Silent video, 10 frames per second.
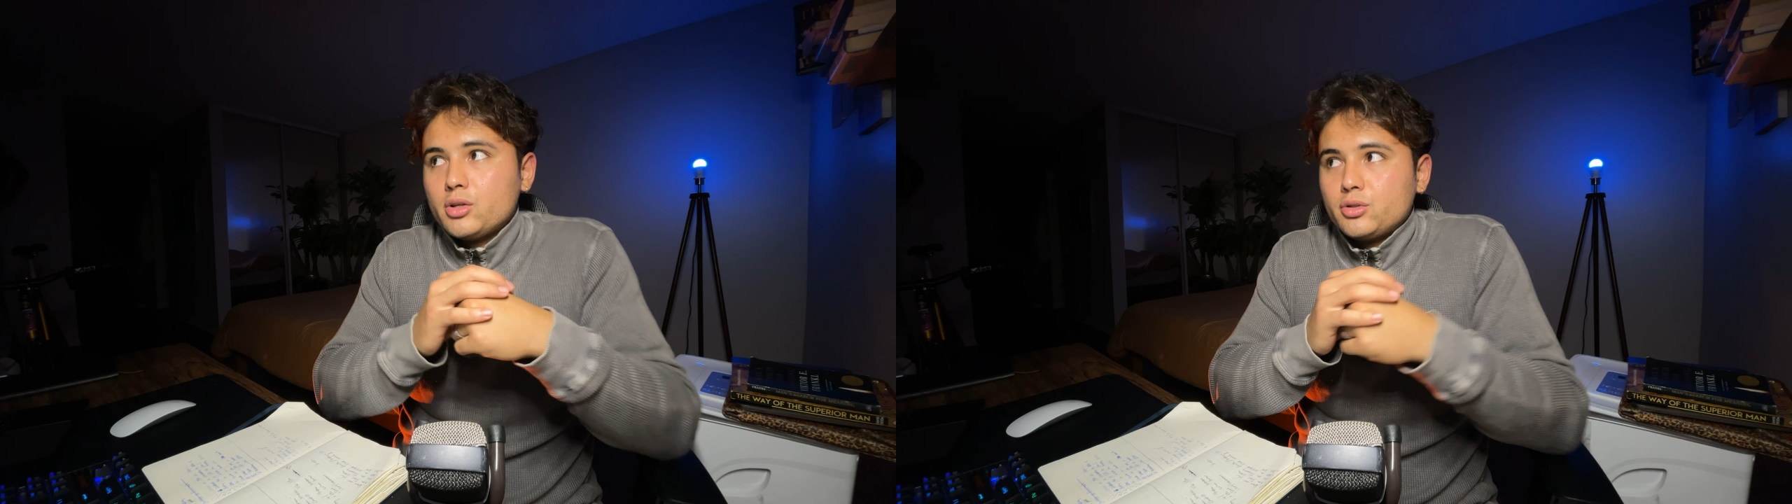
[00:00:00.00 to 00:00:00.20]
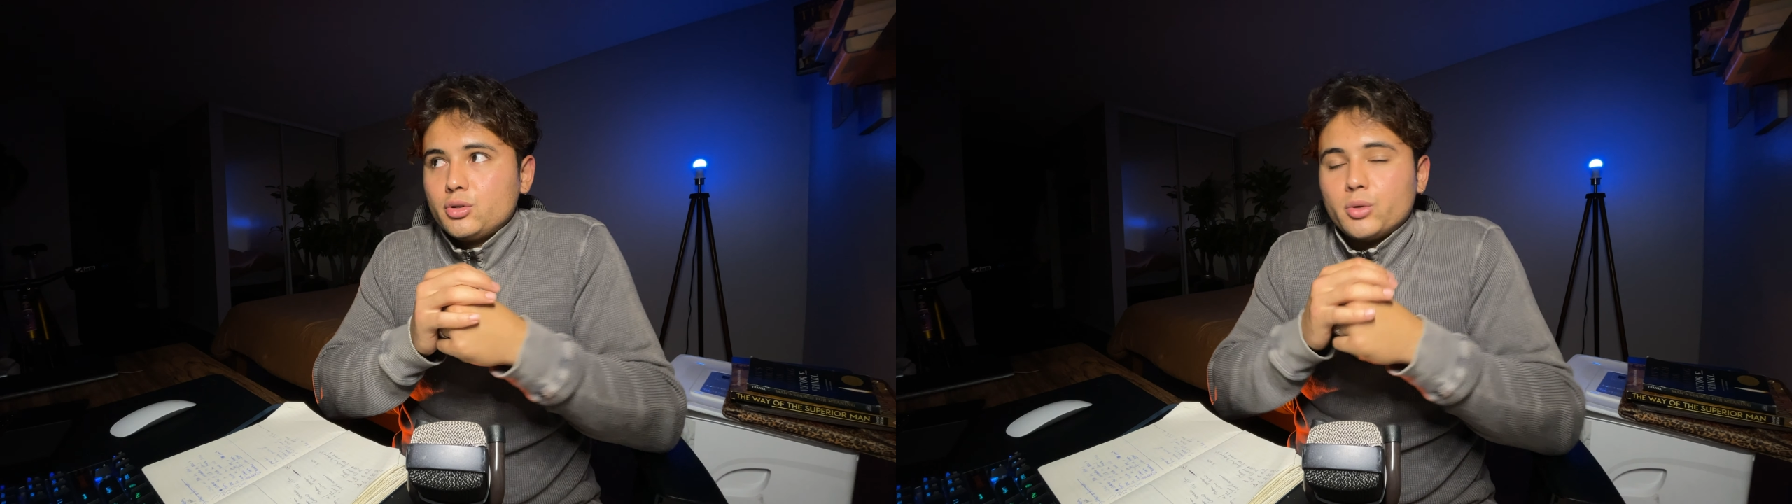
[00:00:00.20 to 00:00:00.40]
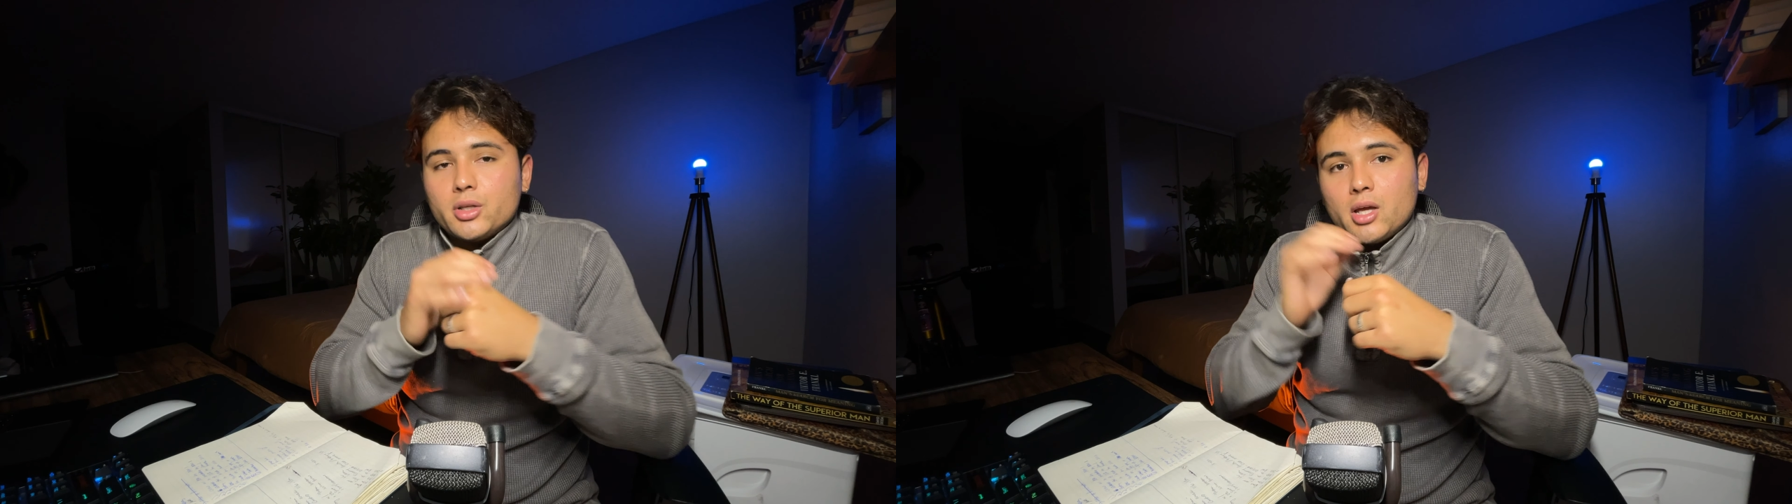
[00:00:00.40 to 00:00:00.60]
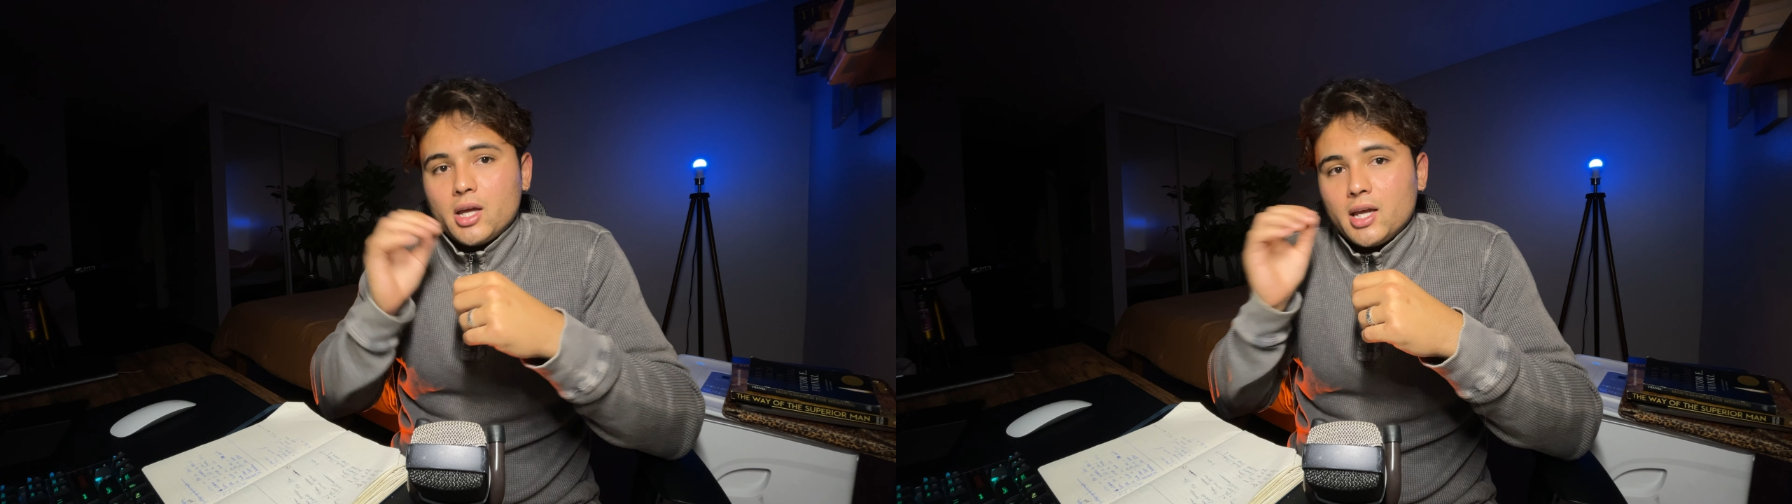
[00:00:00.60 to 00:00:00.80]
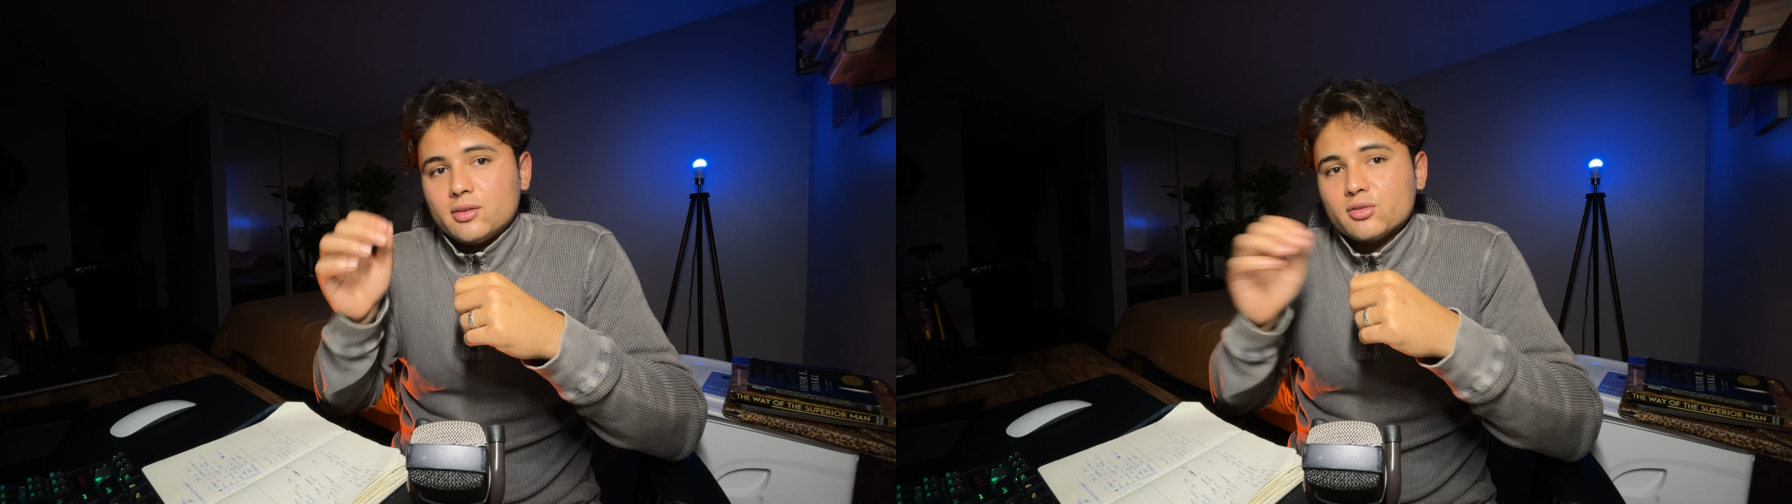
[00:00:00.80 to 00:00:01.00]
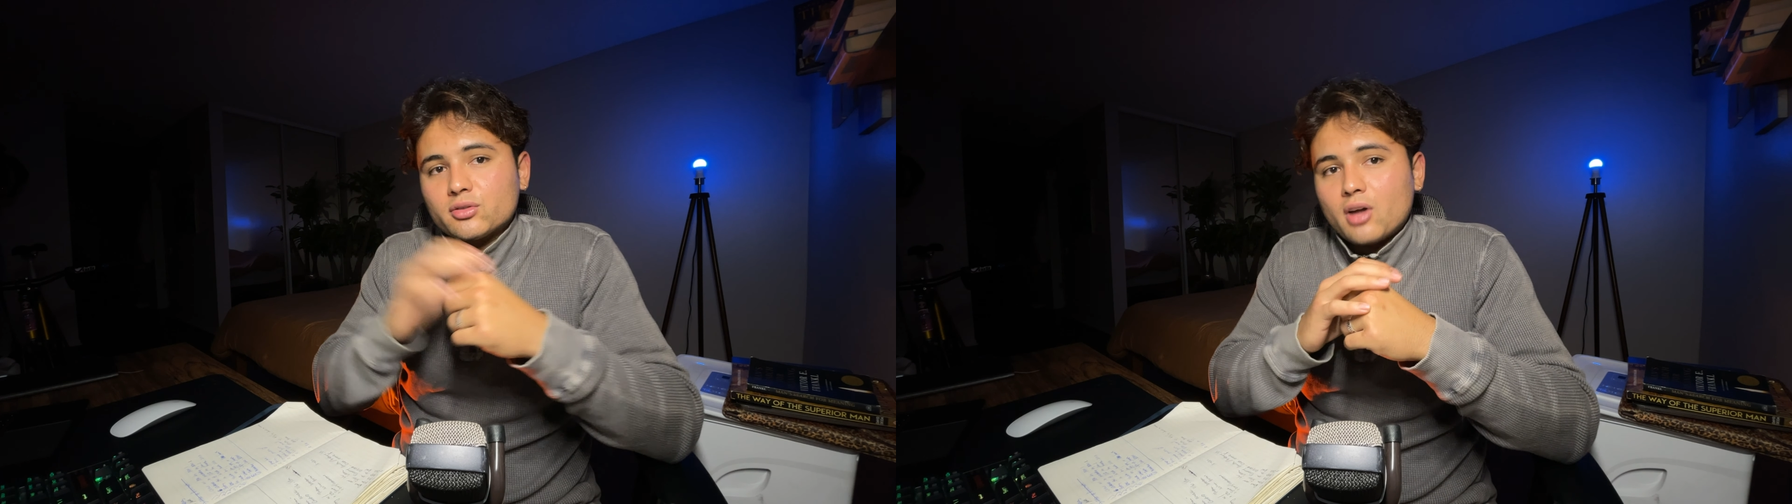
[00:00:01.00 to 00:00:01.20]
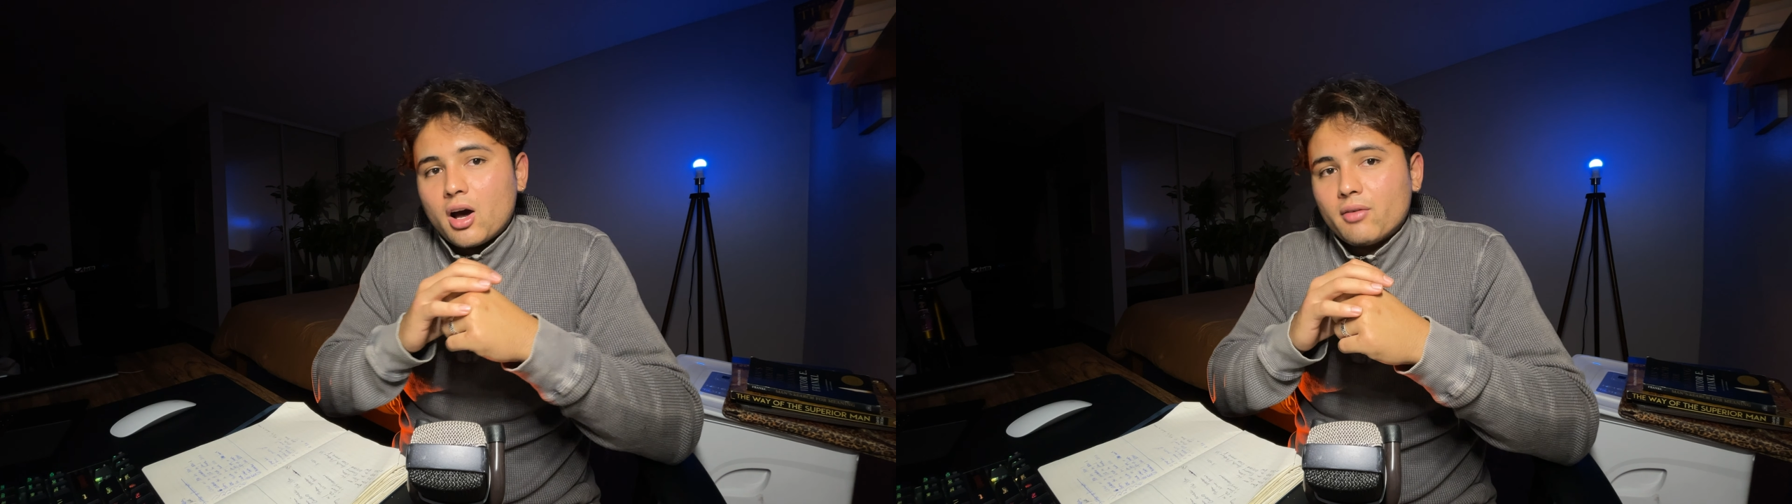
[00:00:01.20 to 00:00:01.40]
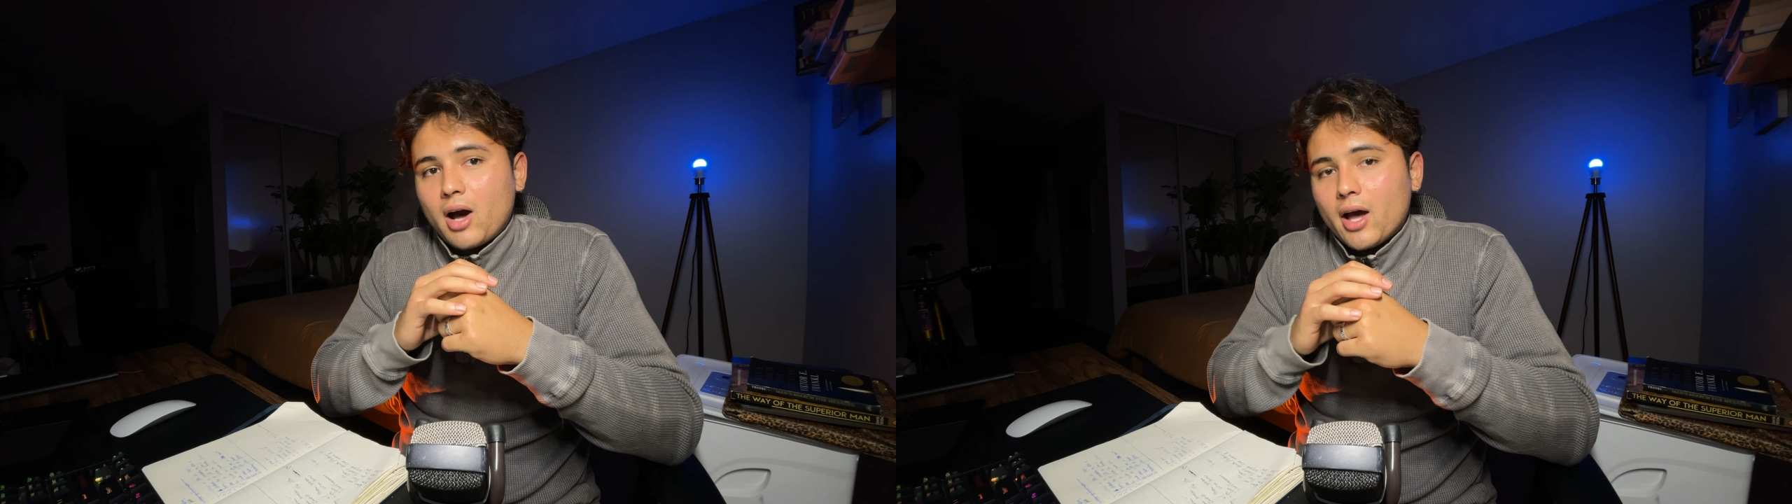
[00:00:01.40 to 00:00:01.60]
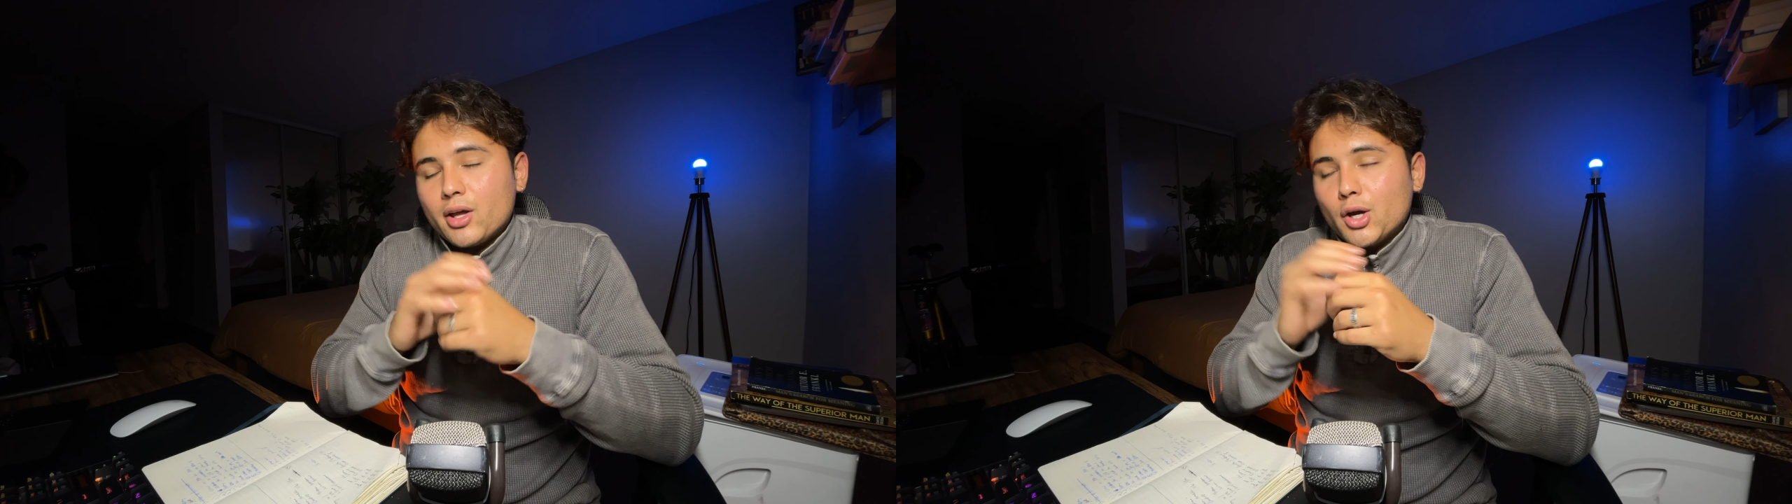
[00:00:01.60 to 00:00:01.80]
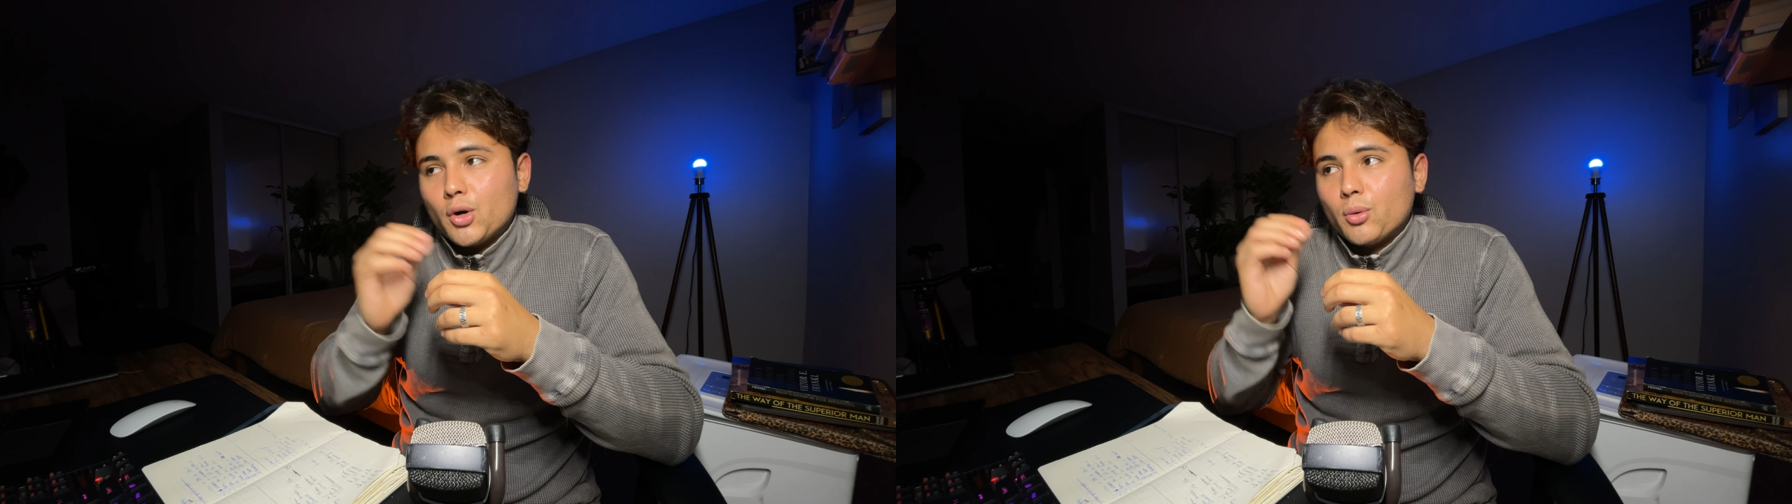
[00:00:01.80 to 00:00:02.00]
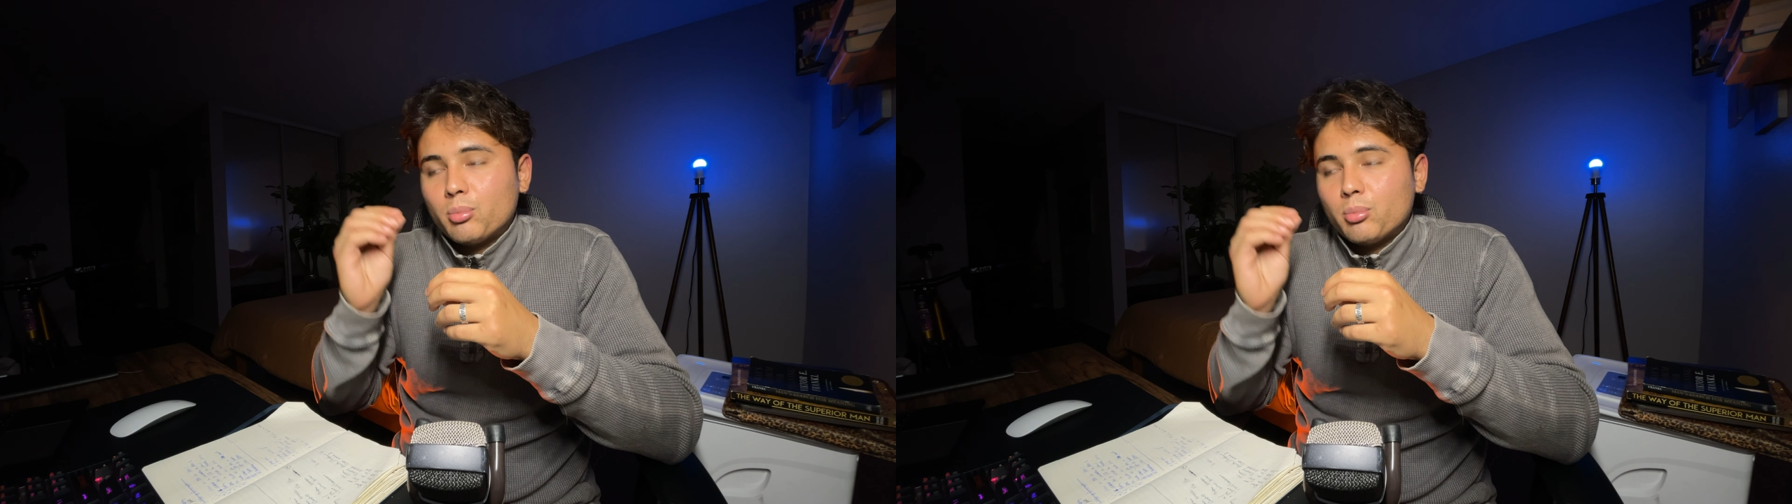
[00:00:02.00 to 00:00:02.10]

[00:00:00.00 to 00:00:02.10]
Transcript: you would hit the Snob.io